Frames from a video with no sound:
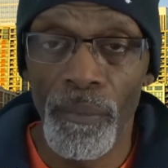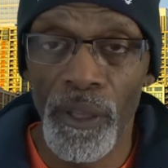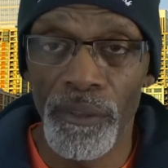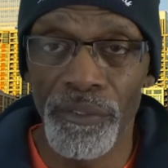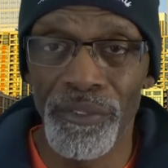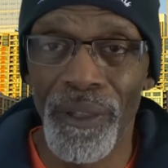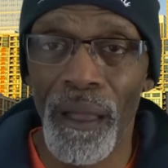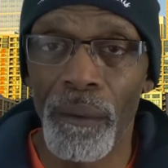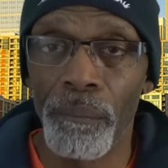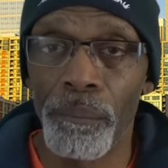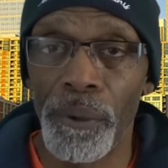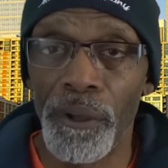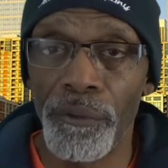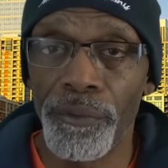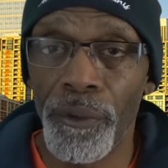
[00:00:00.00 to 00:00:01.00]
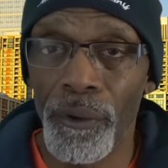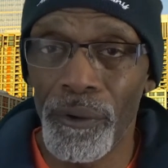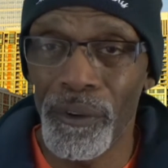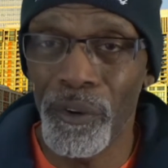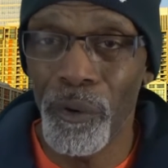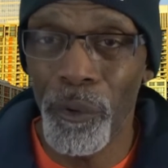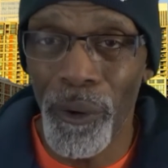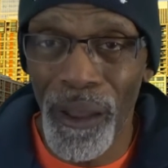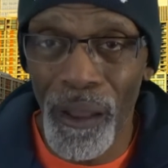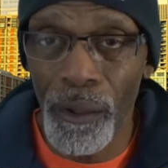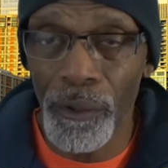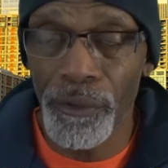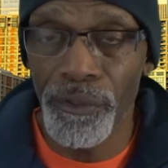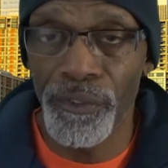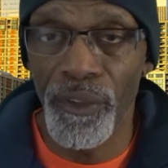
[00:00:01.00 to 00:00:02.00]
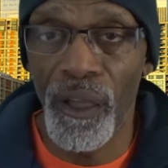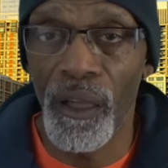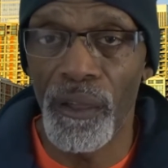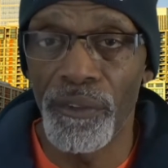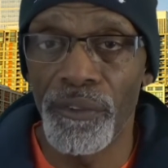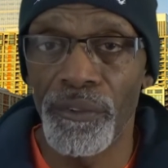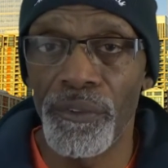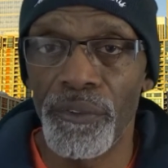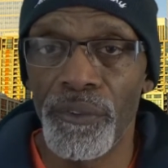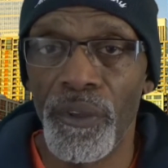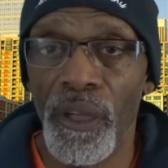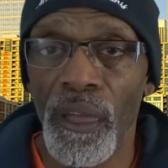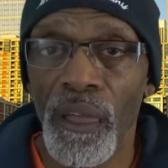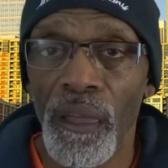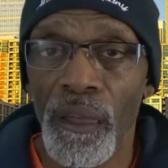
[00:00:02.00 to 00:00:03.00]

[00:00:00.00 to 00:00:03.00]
It's not built on crowd sizes.